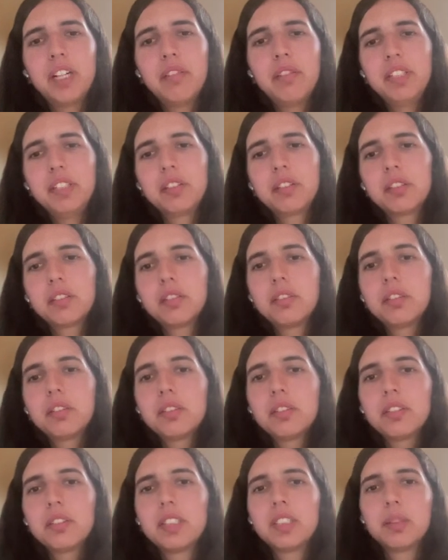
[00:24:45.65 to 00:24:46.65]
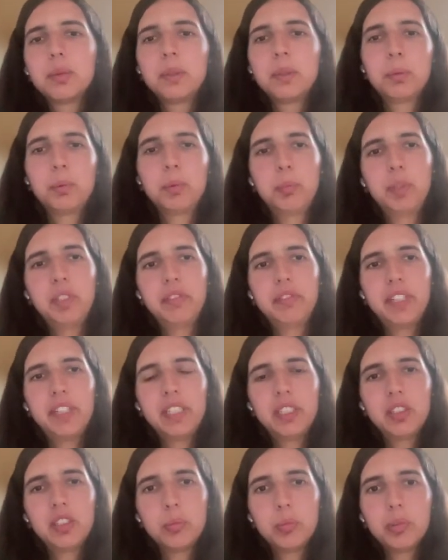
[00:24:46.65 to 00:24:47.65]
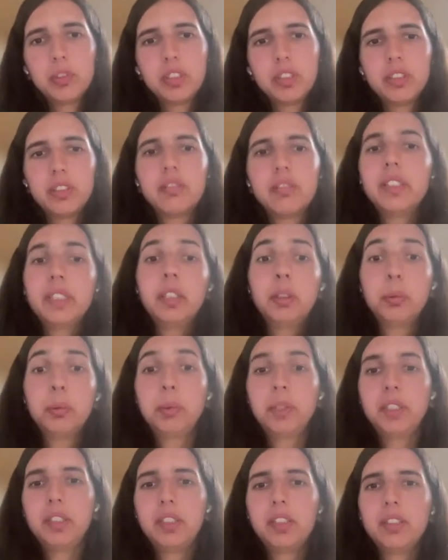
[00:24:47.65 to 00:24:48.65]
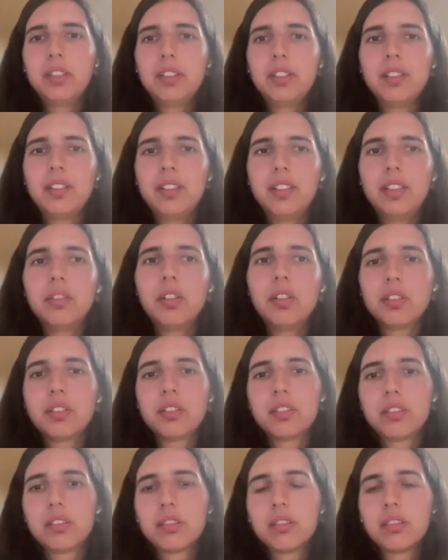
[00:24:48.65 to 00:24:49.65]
integrals, and it would be very computational. Well, it would be a lot.